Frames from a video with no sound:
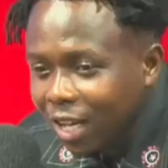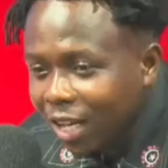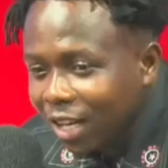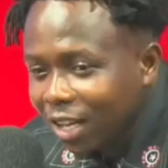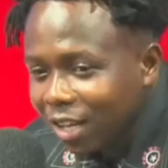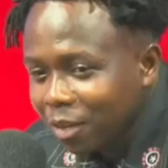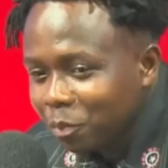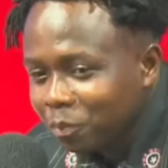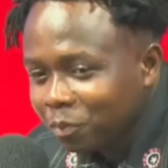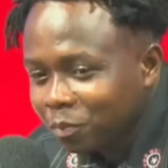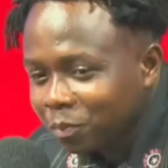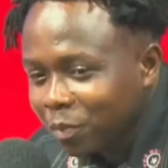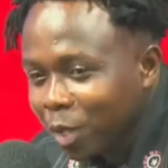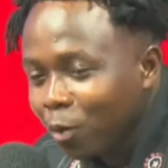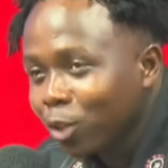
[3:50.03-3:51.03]

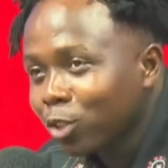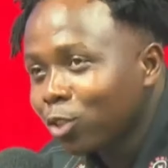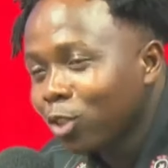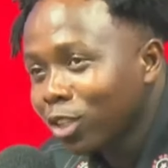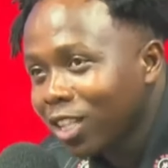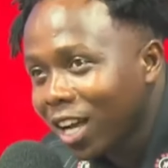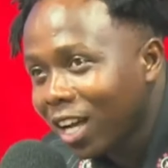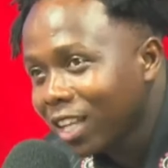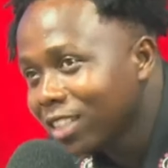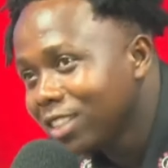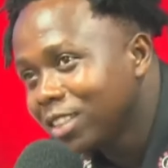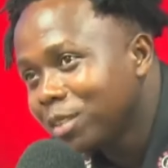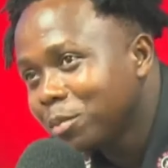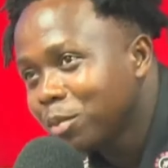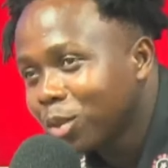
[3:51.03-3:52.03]
It was not that
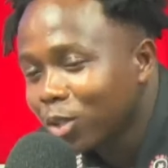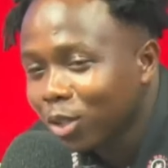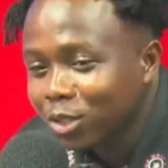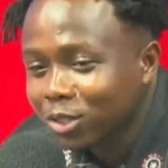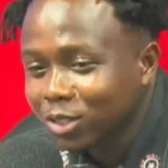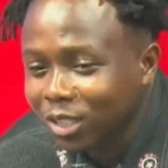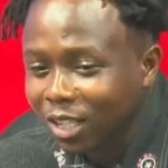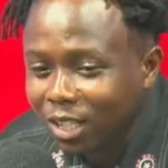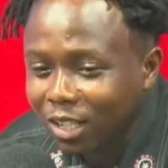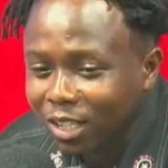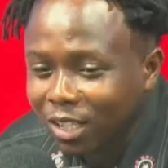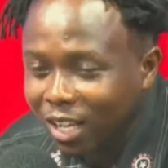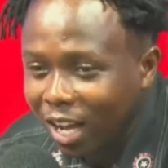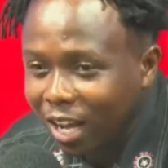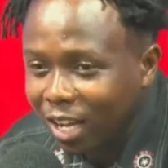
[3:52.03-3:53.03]
easy because
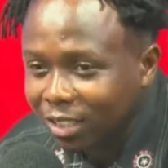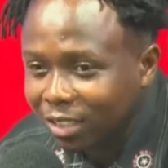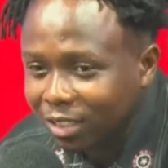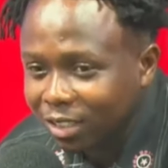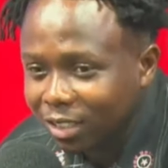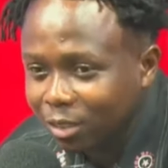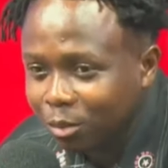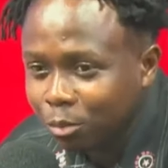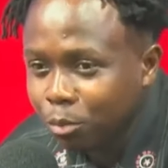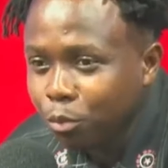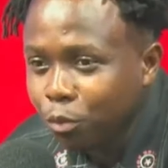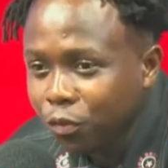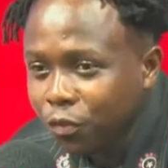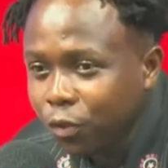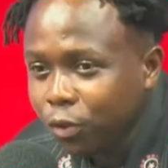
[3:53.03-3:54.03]
as
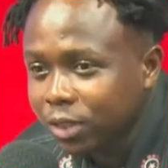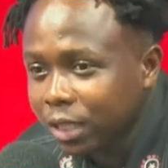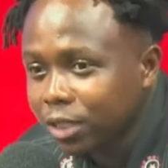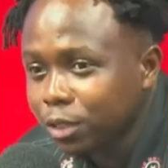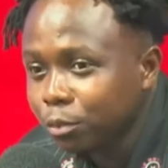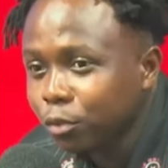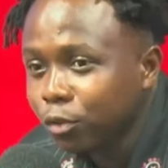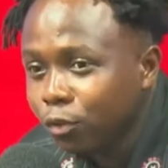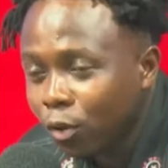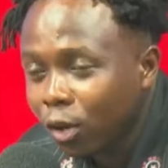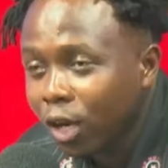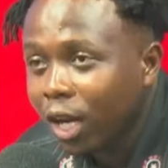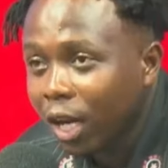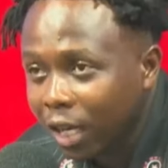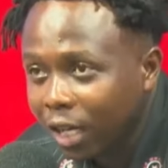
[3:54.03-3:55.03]
movie we started movie
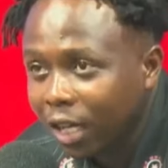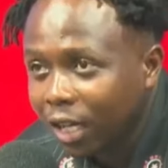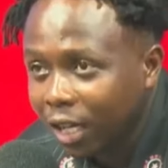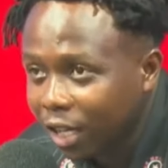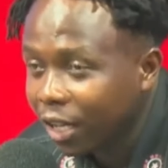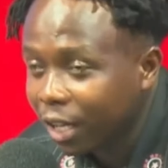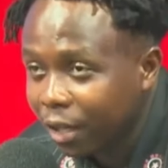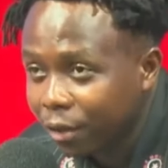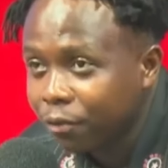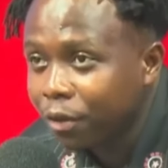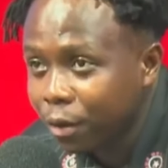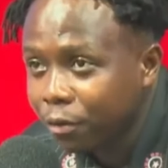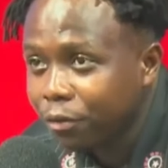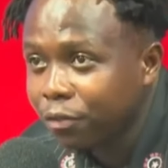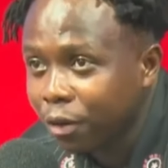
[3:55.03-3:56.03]
in Ghana
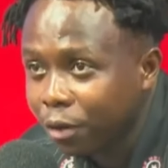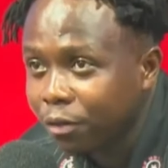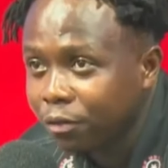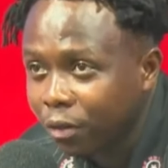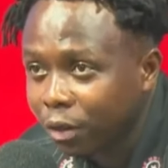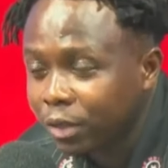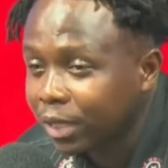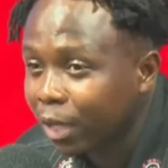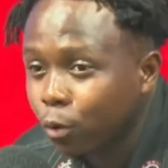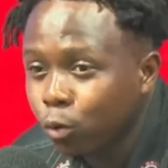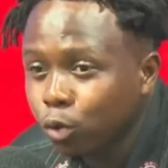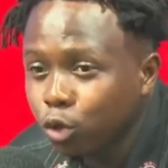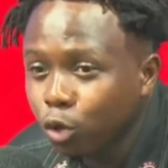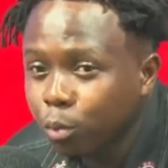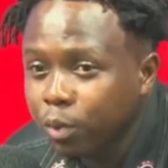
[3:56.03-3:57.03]
very say
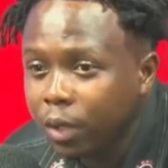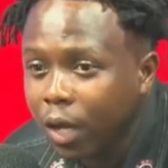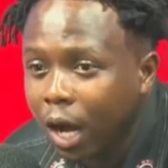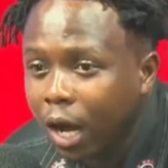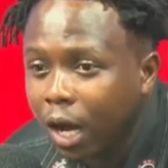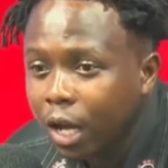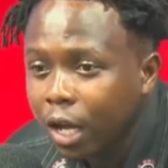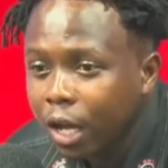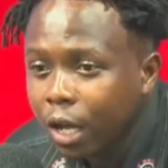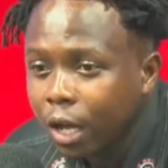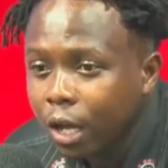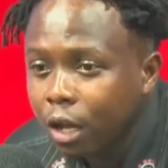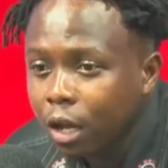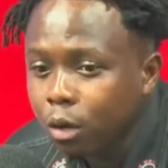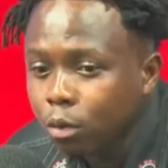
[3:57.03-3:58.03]
when you be a
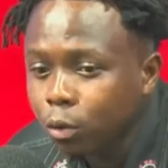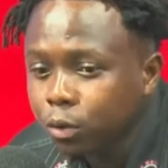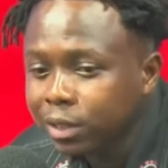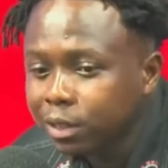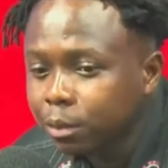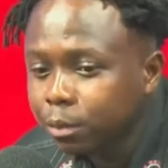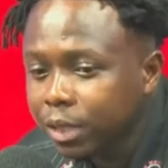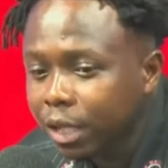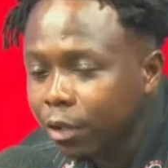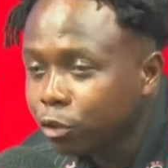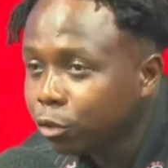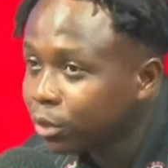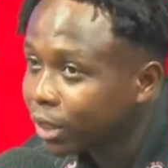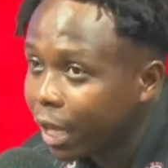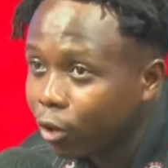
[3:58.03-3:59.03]
we team say
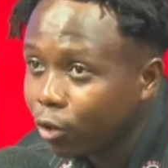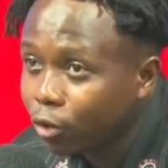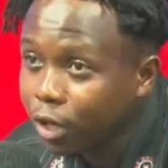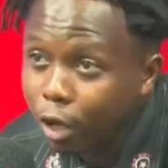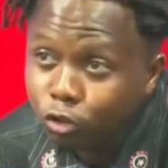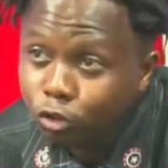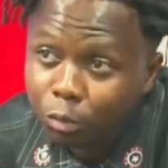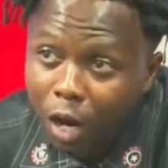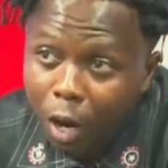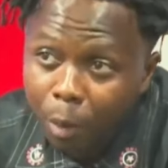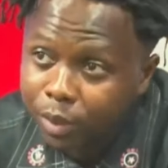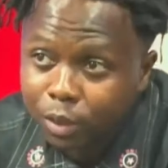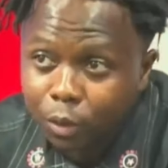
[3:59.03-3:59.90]
jobs and only a juma